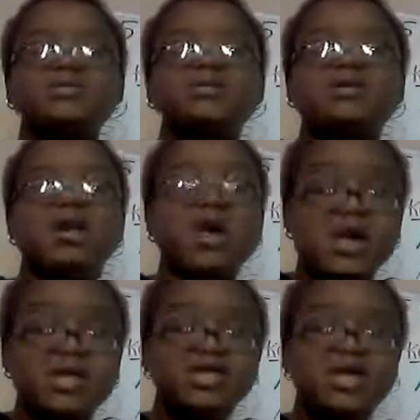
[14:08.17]
is
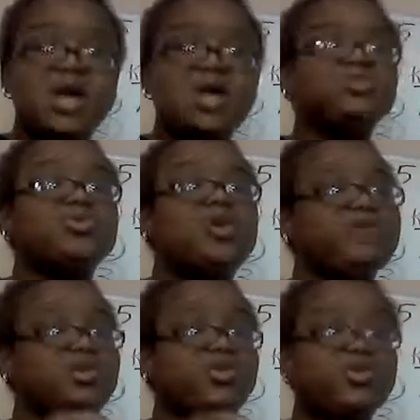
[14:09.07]
catch
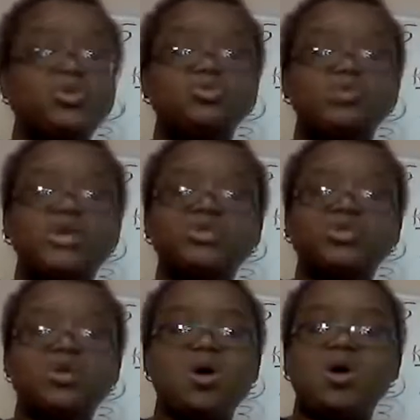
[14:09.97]
driving those big
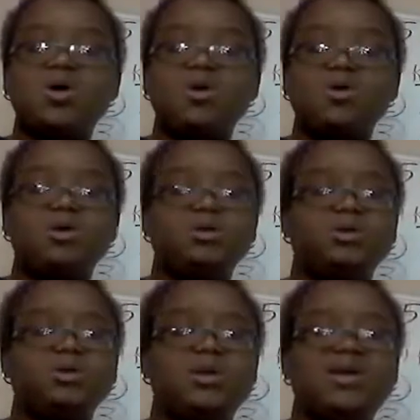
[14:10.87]
truck
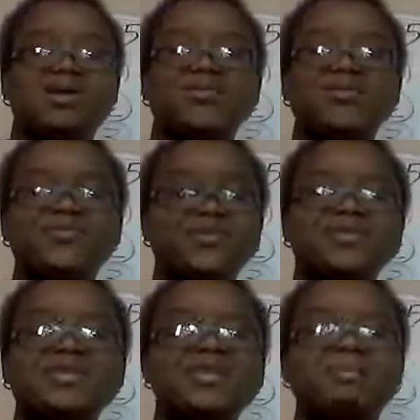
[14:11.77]
with no
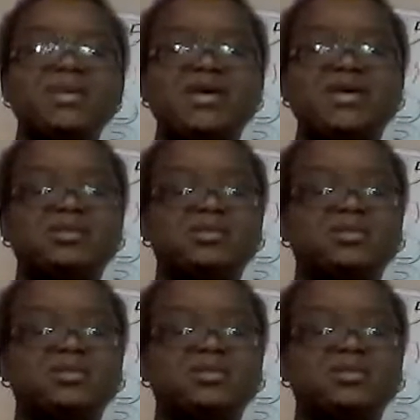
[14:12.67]
seatbelt,